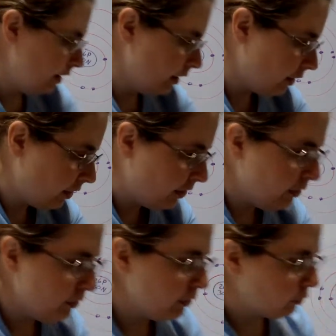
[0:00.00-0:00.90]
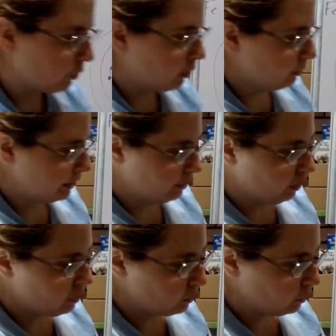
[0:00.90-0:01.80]
The third row can
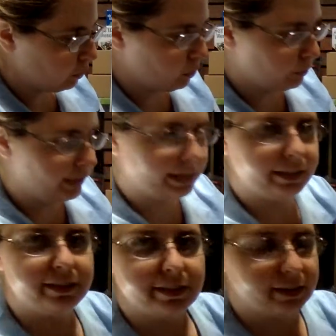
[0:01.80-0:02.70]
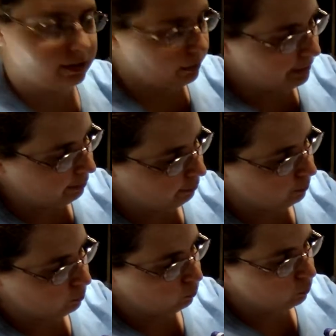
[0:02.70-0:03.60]
also hold 8. We have
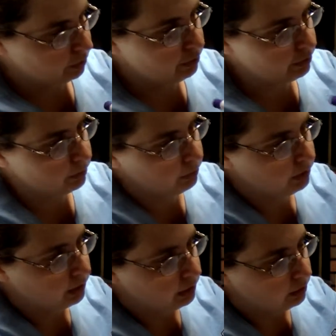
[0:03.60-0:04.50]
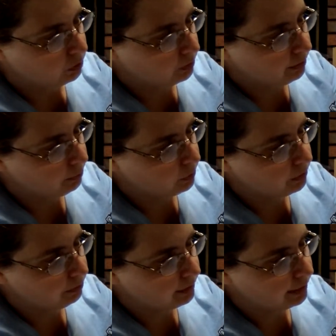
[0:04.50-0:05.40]
1, 2, 3,
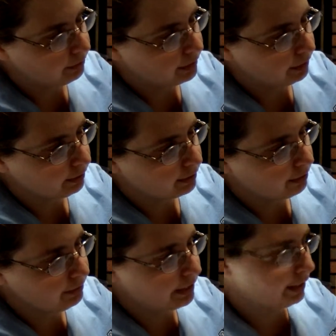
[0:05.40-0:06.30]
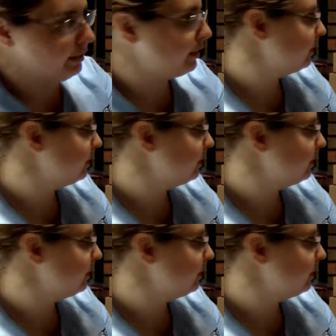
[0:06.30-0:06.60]
4, 5, 6, 7, 8.